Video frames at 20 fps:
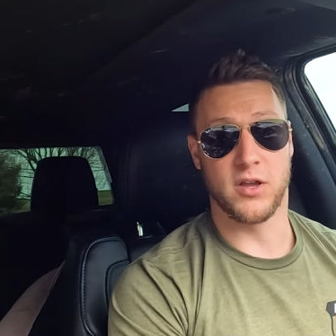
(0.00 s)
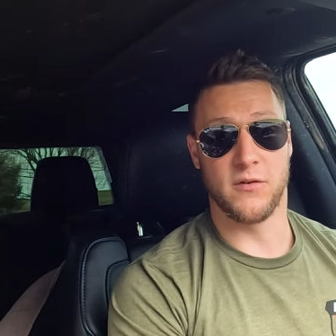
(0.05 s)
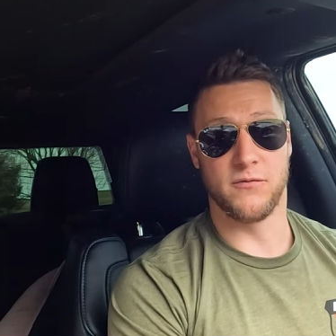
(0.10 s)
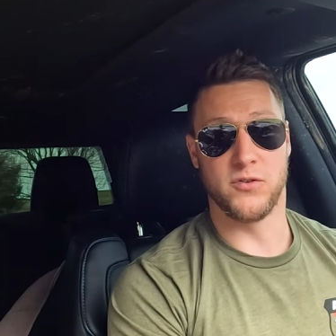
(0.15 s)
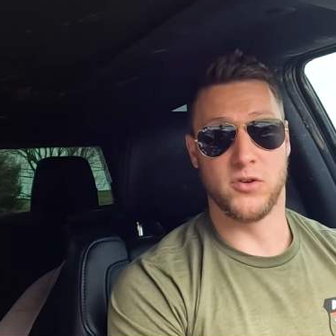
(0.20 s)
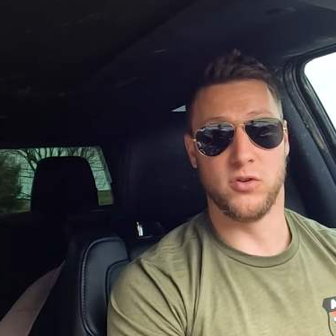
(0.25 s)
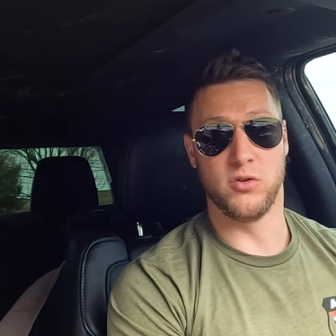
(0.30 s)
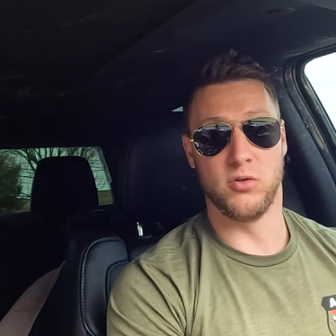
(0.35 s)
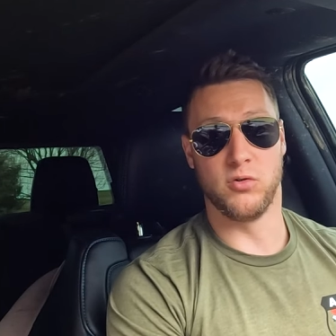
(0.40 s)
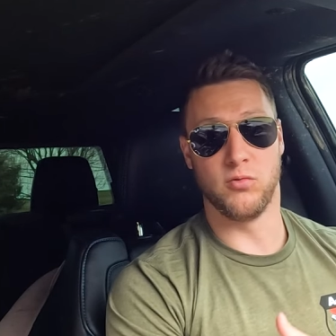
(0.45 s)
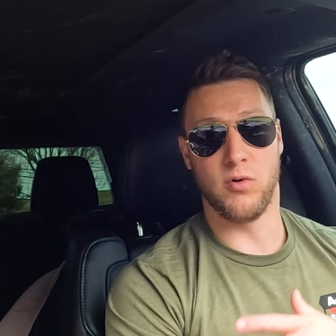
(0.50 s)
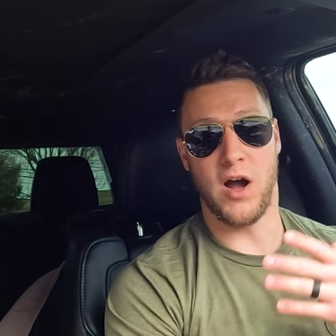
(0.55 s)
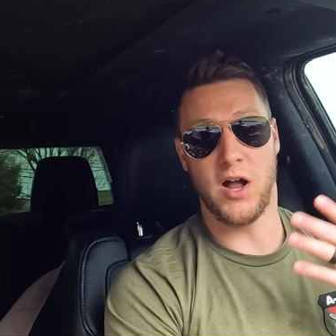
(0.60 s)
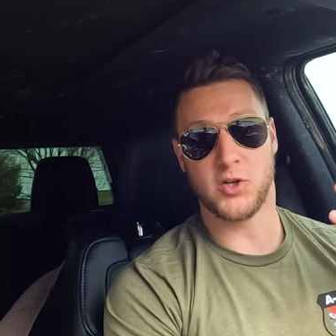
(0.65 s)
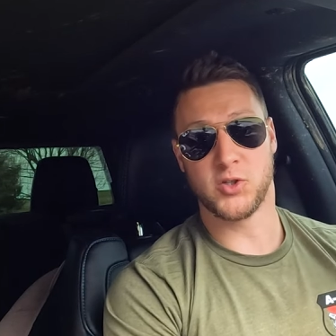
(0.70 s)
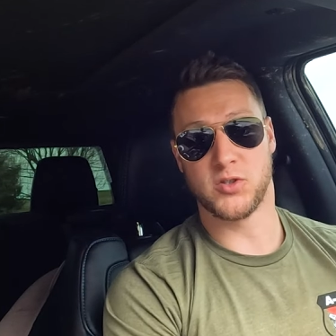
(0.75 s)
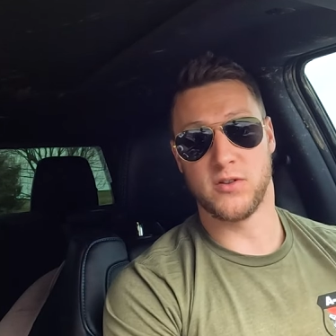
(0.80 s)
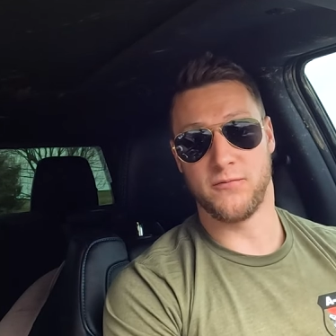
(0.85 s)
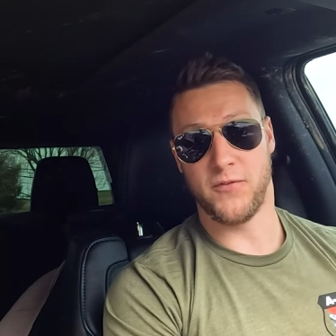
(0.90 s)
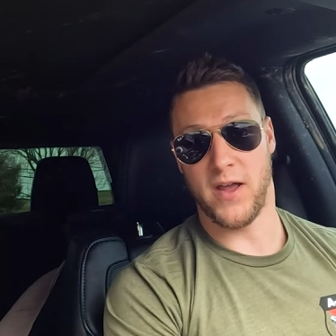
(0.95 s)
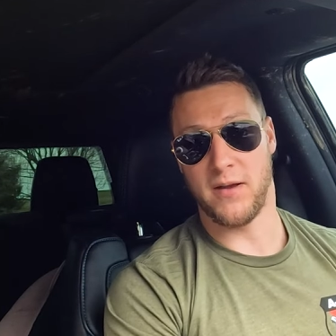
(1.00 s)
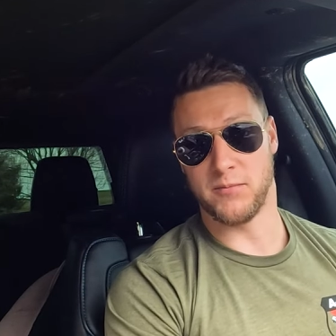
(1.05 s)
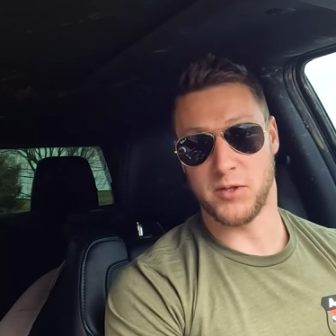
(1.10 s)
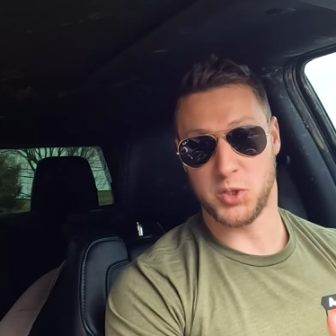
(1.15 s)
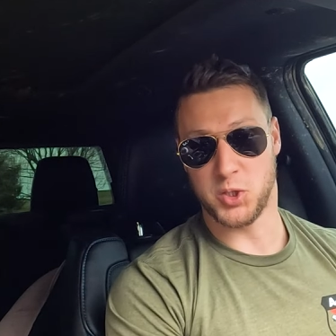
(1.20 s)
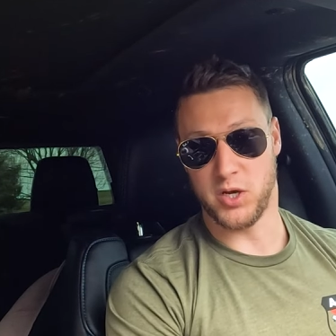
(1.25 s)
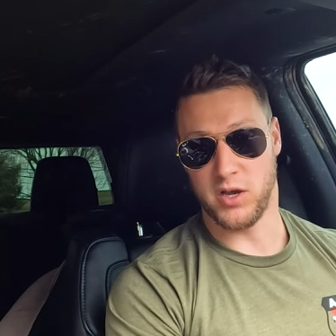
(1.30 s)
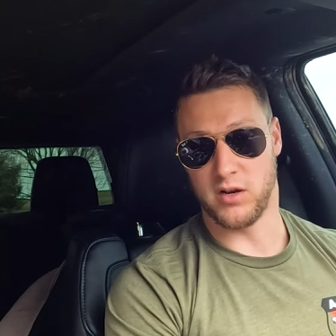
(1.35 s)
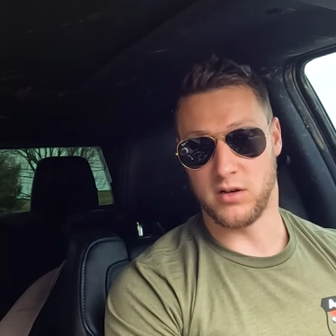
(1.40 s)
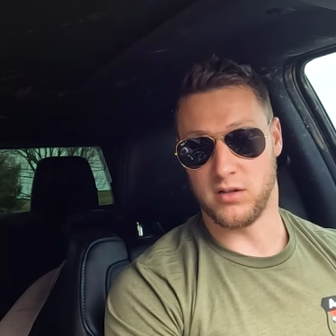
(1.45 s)
if you watch the Family
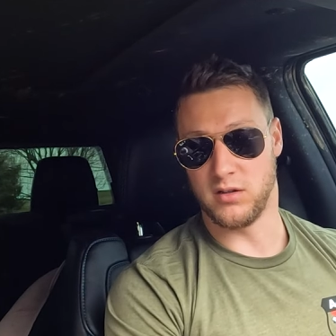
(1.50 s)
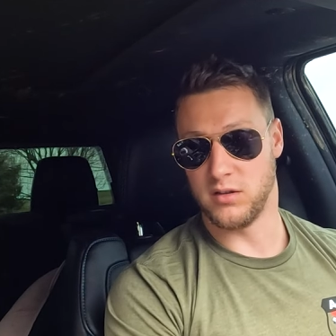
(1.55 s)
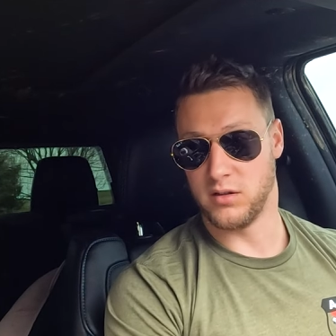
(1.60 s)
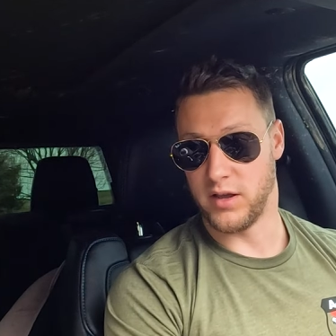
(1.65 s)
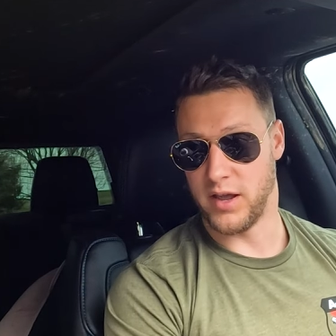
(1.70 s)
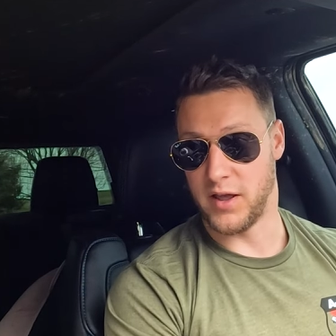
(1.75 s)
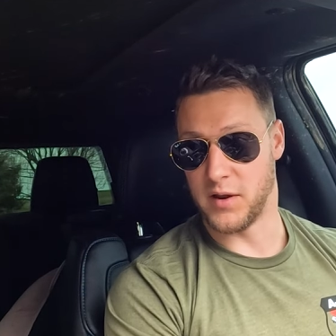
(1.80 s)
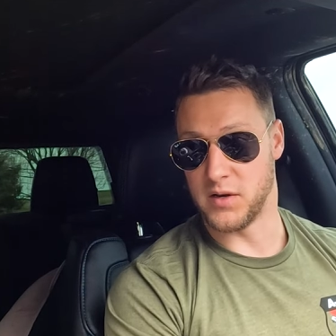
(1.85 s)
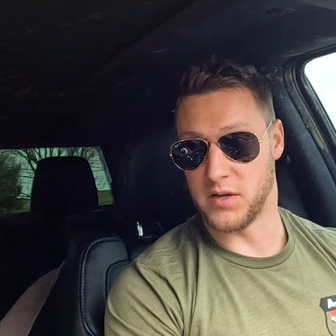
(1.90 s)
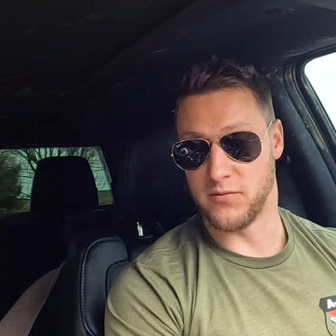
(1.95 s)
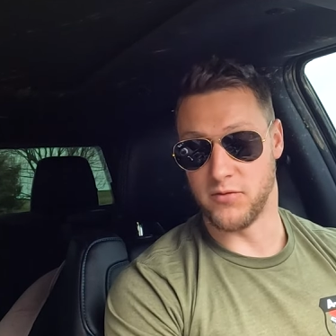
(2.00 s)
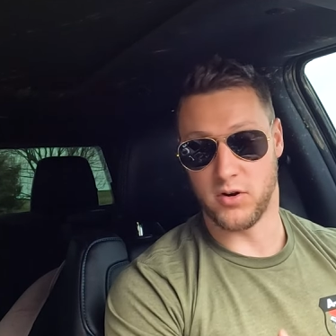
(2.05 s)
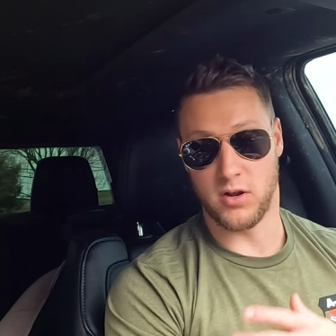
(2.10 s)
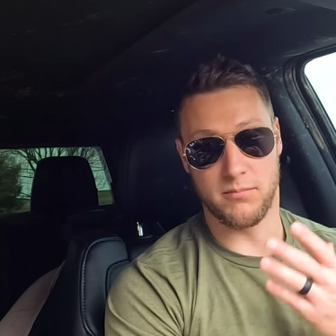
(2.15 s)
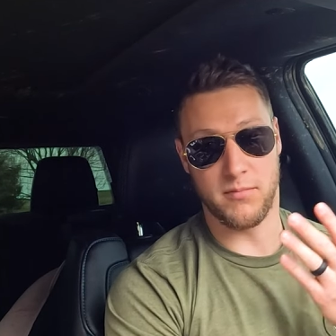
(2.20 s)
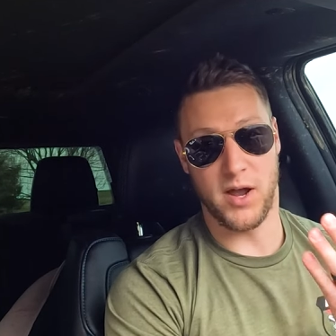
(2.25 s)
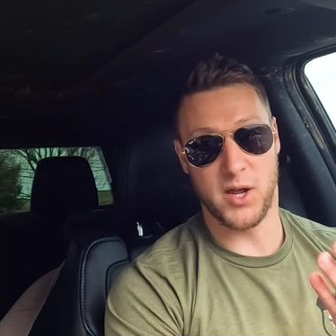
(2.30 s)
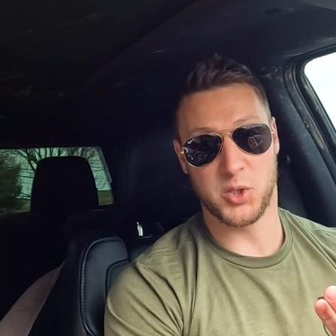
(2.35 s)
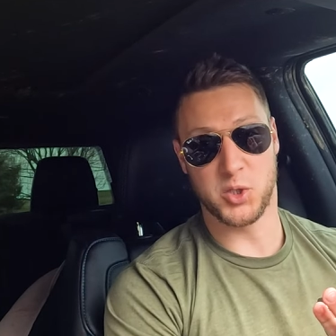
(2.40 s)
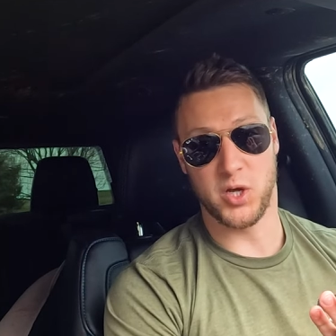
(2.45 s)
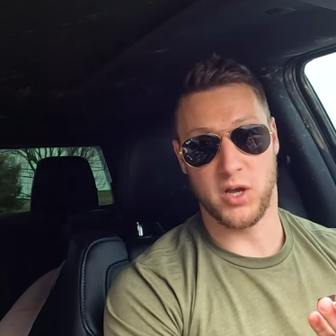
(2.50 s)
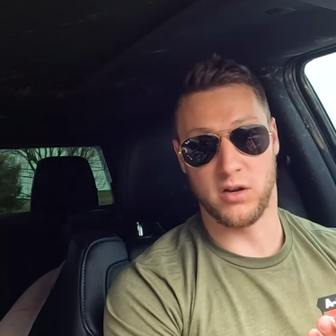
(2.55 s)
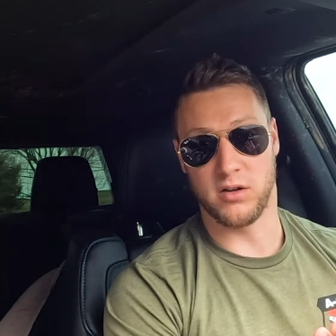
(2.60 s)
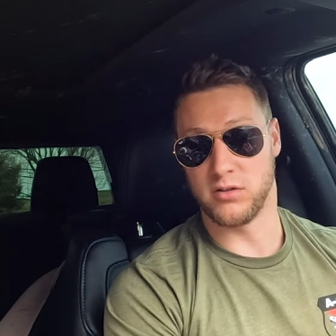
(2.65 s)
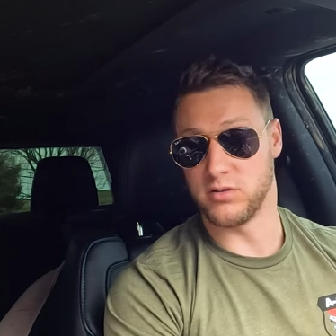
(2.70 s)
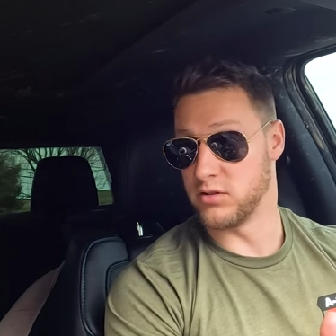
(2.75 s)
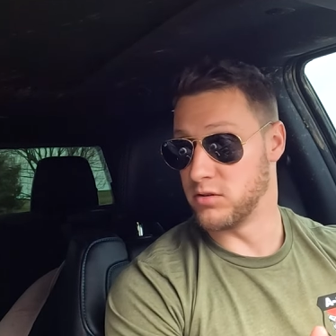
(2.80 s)
Channel and even on my channel,